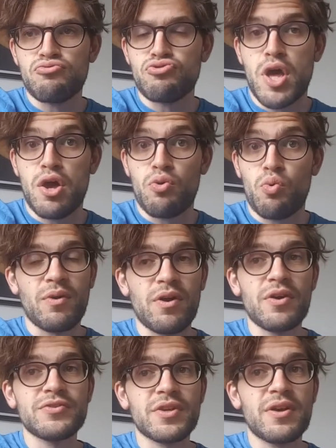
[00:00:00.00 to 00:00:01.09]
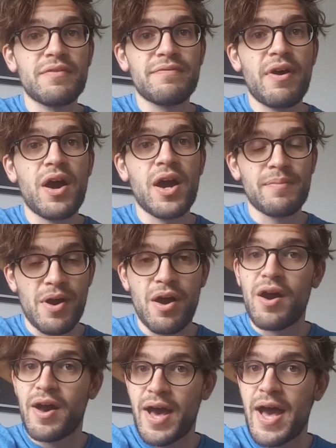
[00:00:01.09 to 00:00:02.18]
There was a farmer
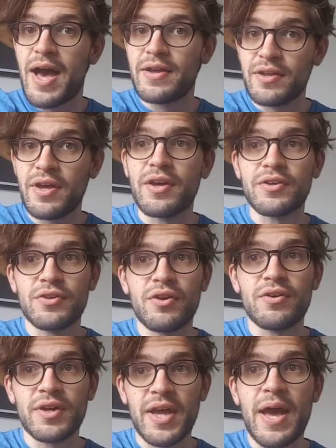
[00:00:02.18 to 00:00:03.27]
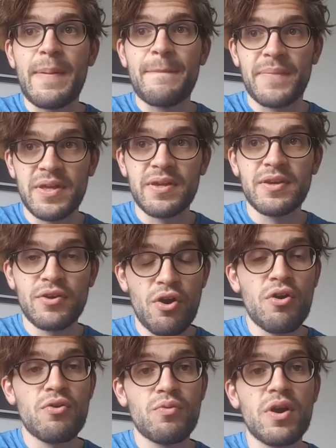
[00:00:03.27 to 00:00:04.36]
had a dog, and Bingo
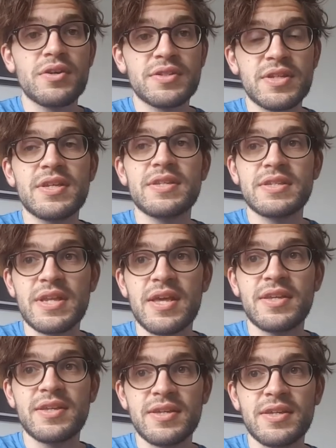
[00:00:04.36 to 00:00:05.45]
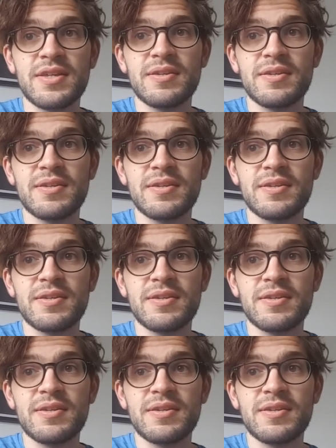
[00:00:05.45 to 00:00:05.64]
was his name.